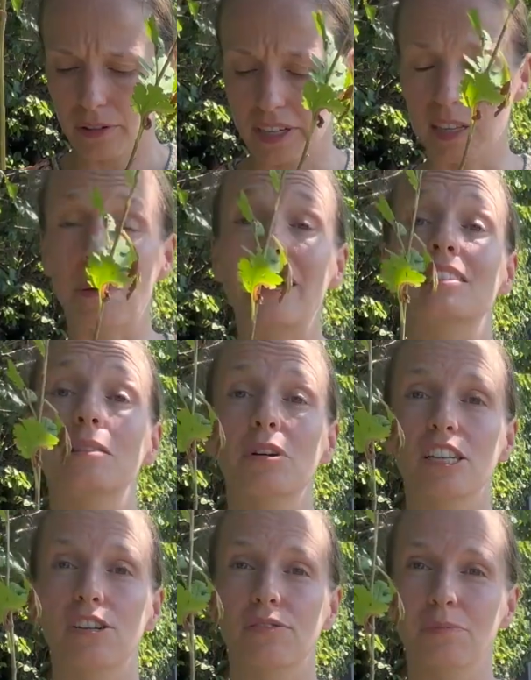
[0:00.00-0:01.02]
expecting
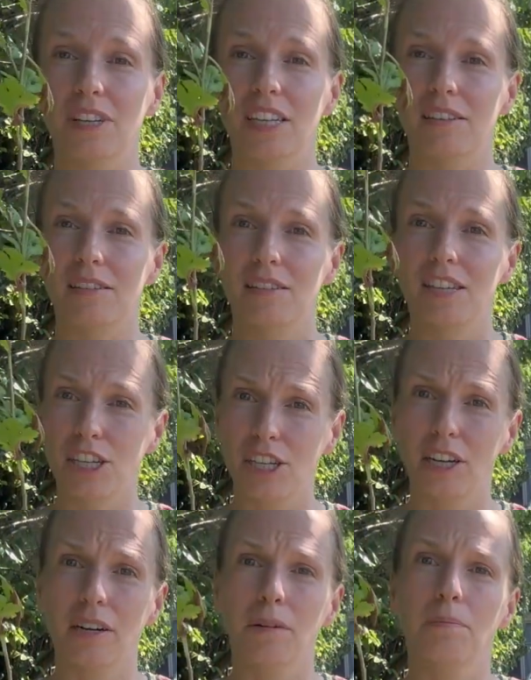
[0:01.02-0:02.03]
much from these this
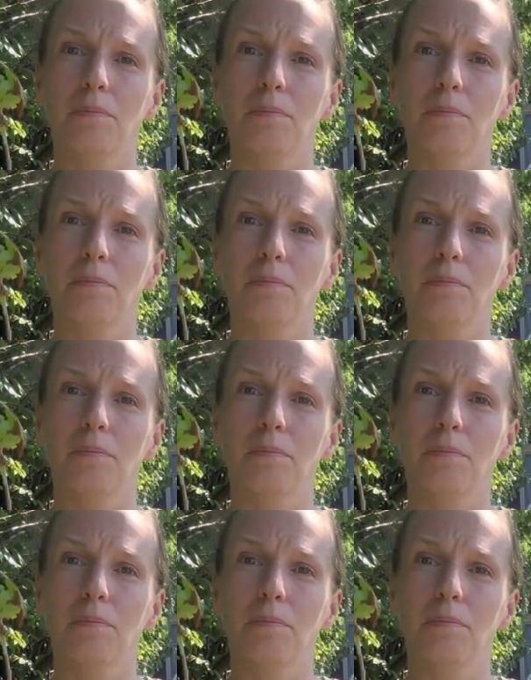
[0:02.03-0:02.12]
year,